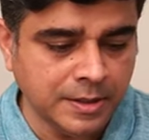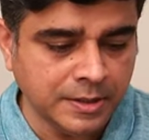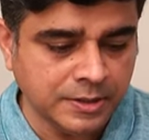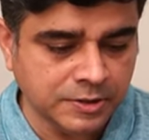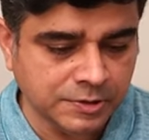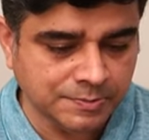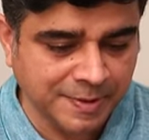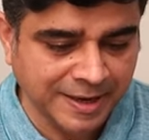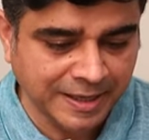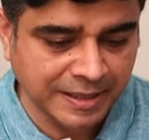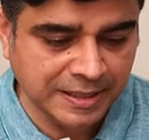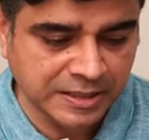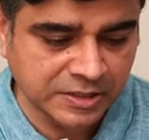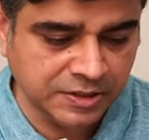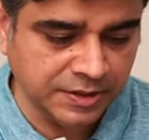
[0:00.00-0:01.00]
spec
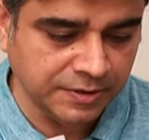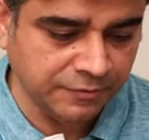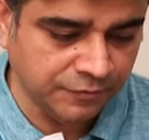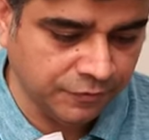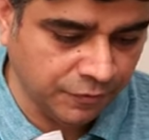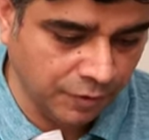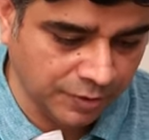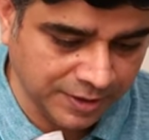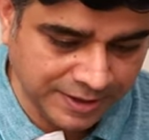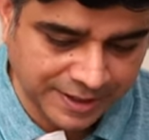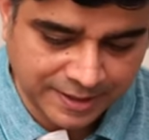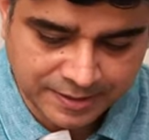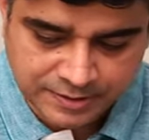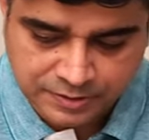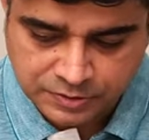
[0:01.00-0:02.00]
list for the
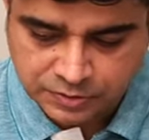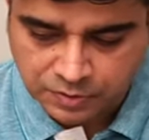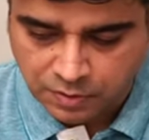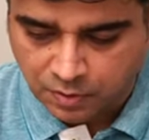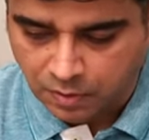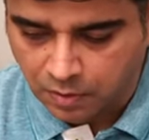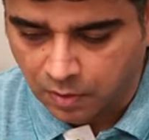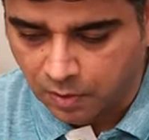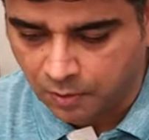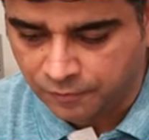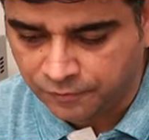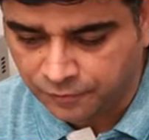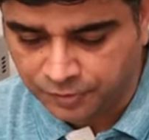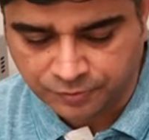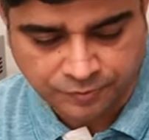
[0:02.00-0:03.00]
Kadence or
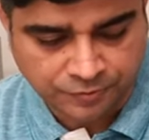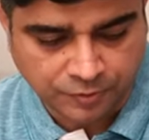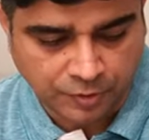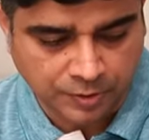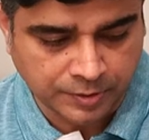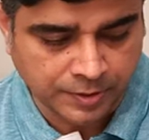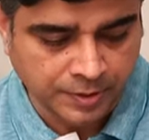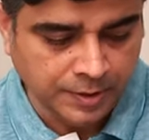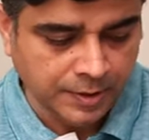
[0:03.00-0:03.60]
for the Vault.